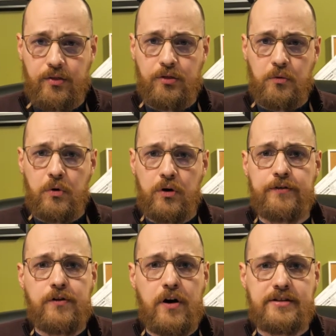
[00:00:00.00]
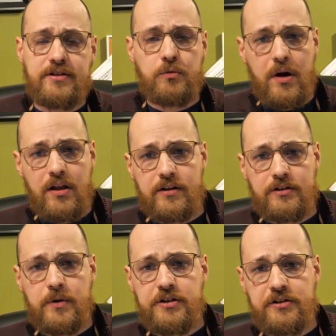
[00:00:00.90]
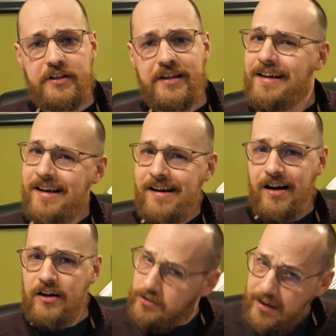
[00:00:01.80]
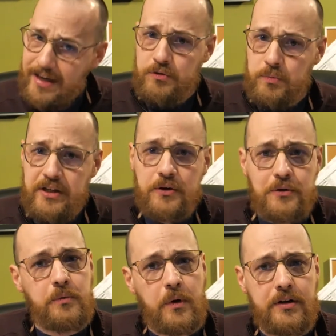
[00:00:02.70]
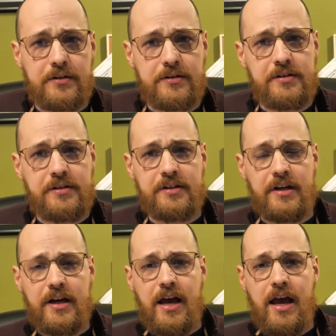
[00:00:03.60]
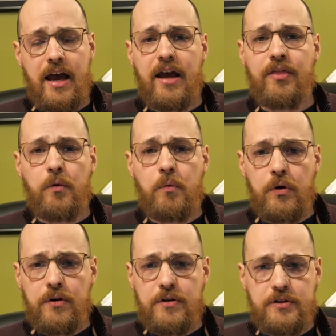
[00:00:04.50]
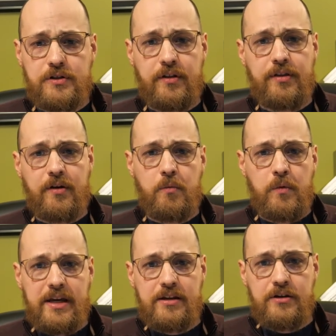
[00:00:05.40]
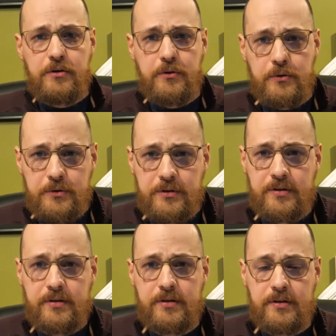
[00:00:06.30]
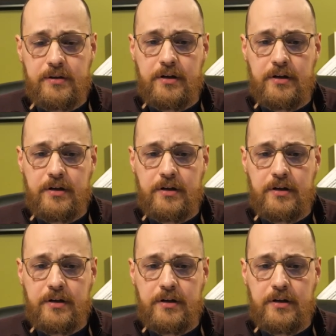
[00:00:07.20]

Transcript: the word of Christ dwell in us richly unless we use words. And the words that we use